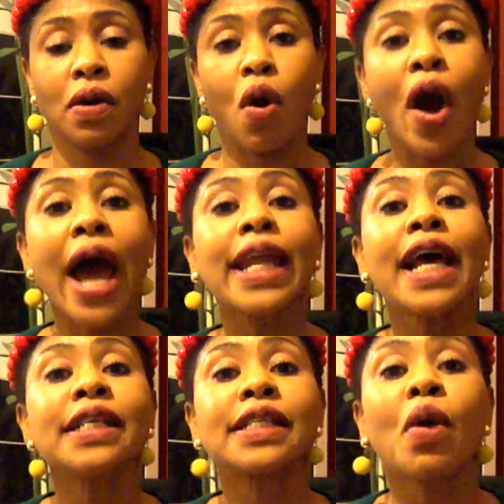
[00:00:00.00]

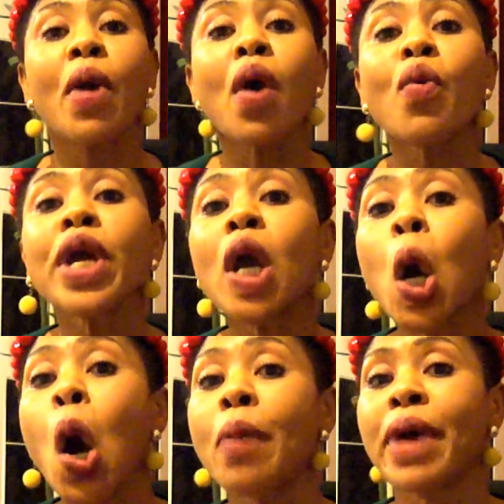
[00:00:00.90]
Ohaneze, when we
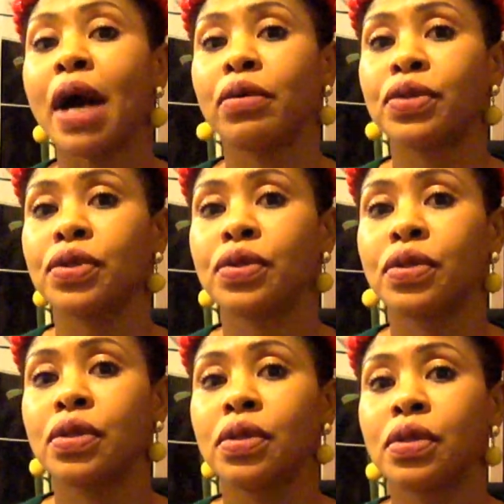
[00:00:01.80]
come out
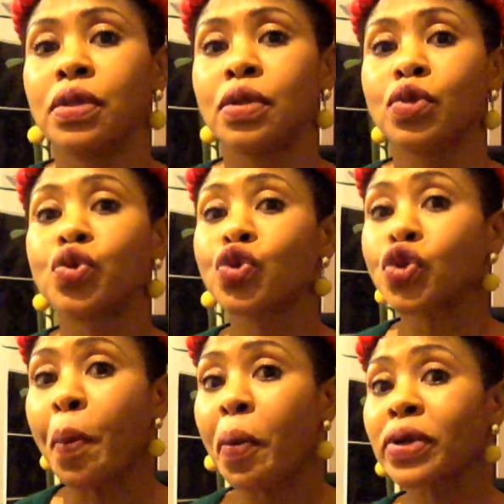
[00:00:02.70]
to
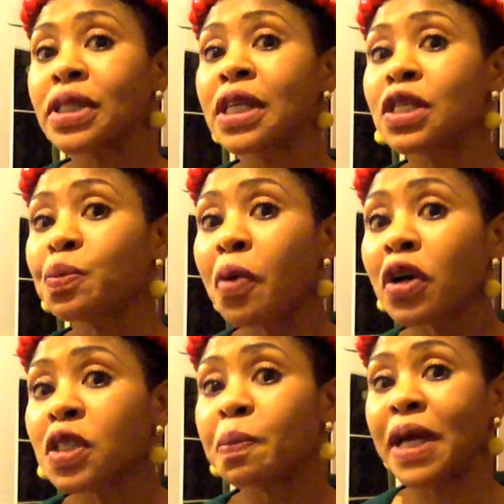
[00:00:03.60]
support the
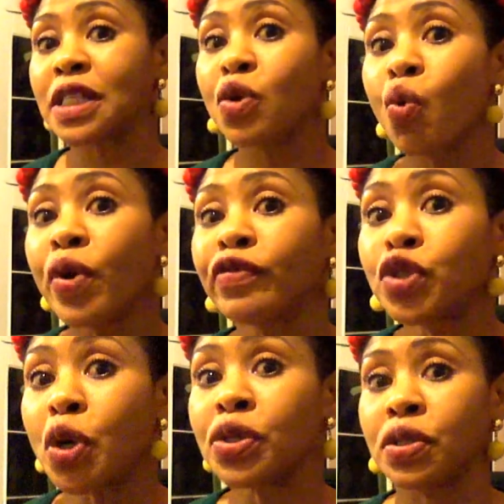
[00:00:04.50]
spokesperson we've
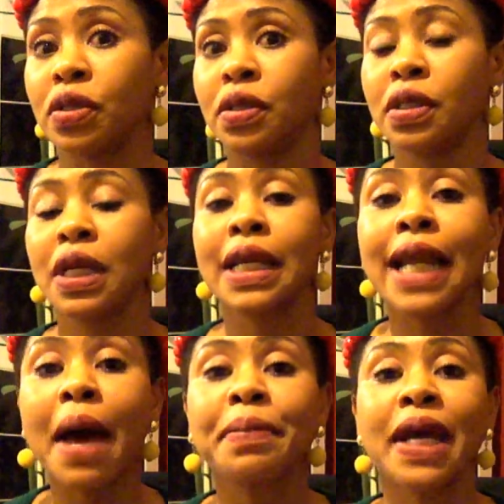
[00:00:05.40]
chosen,
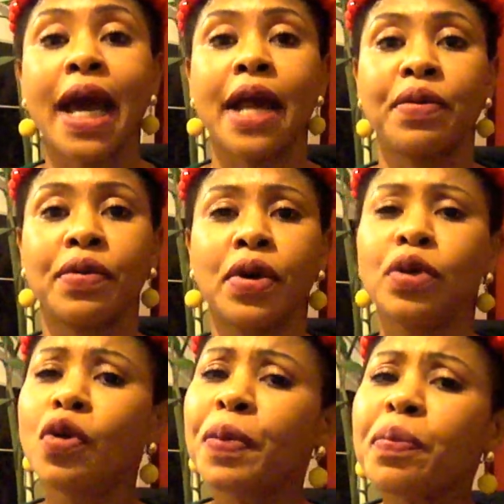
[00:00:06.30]
Nnamdi Kanu,
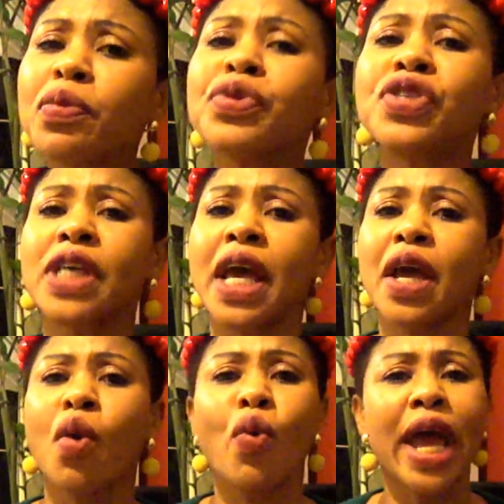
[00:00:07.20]
you people
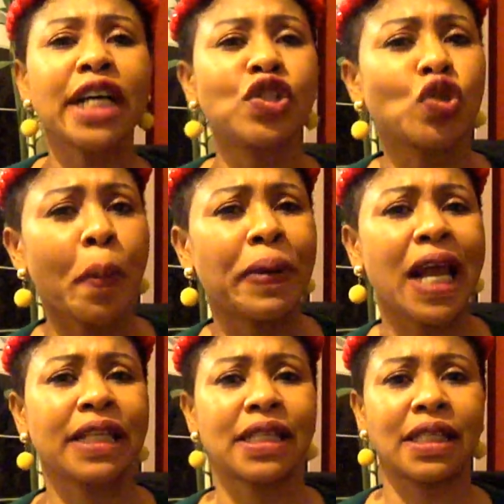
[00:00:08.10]
say we are
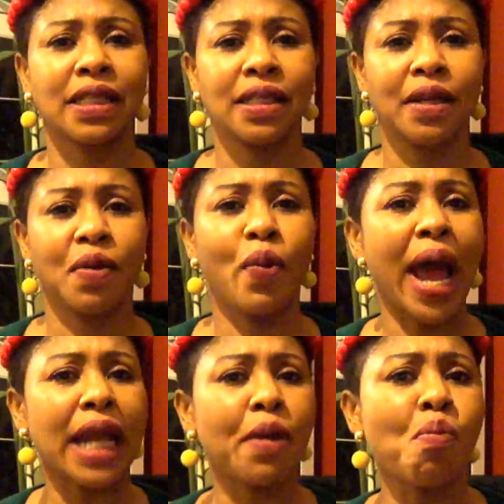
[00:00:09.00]
jobless. We
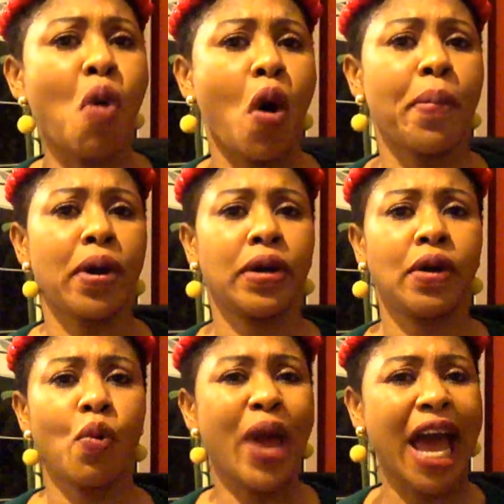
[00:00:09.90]
are the mob.
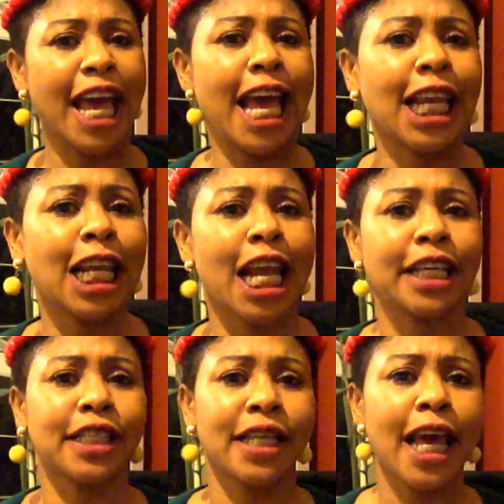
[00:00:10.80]
We are
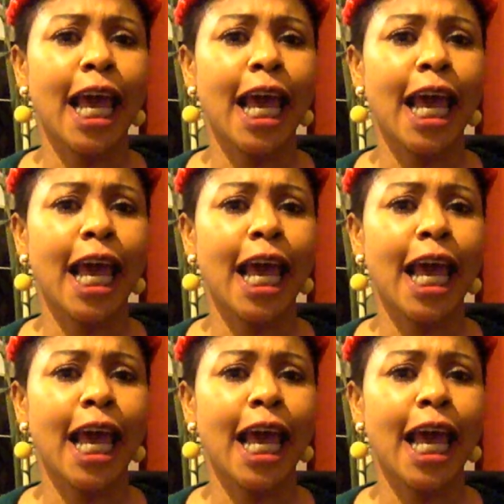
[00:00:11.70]
headless